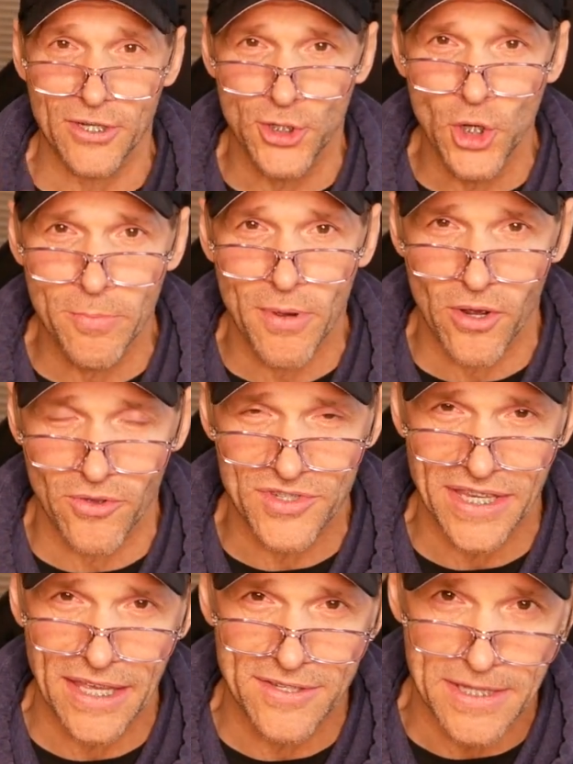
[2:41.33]
two bones
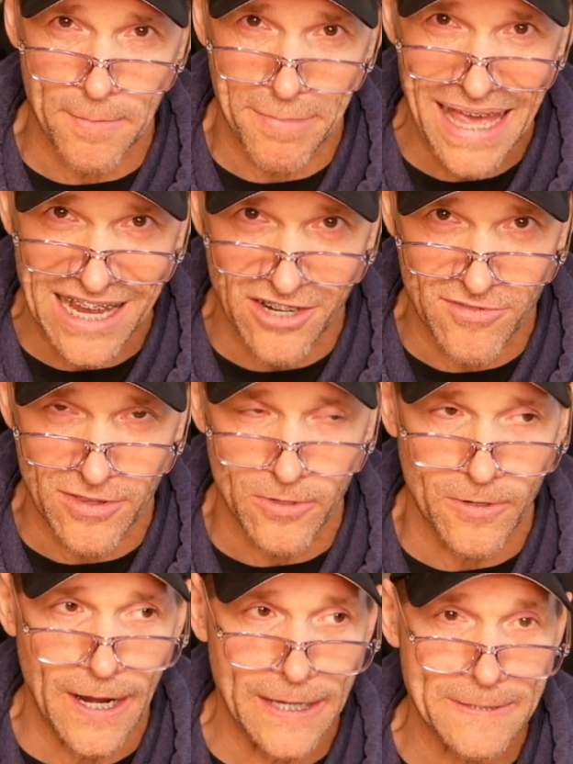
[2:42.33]
against the back of the
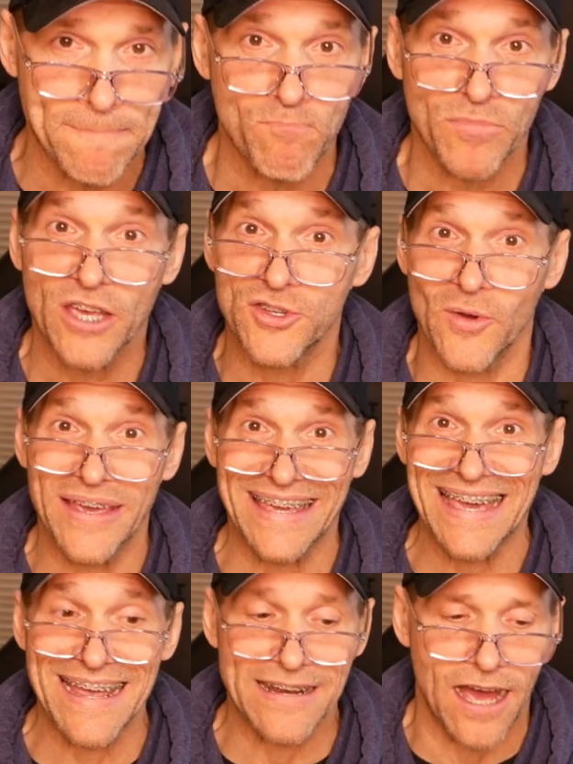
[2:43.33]
thorax, so it
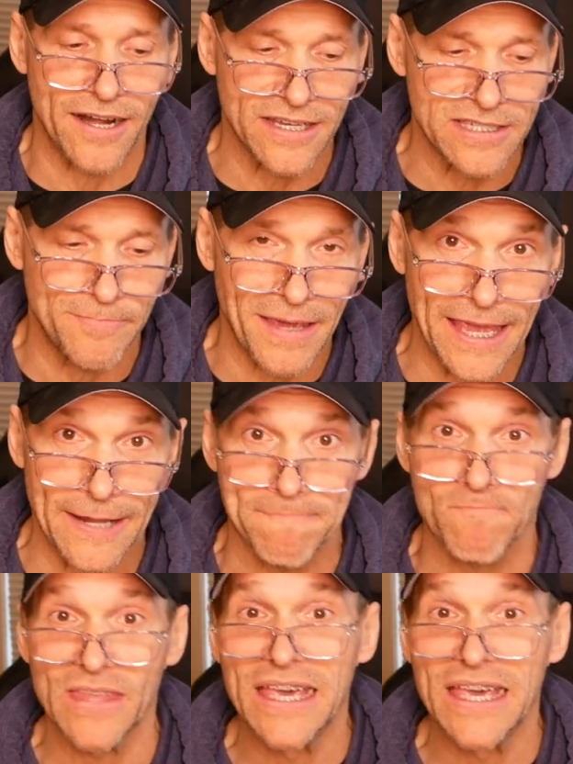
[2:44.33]
cannot expand.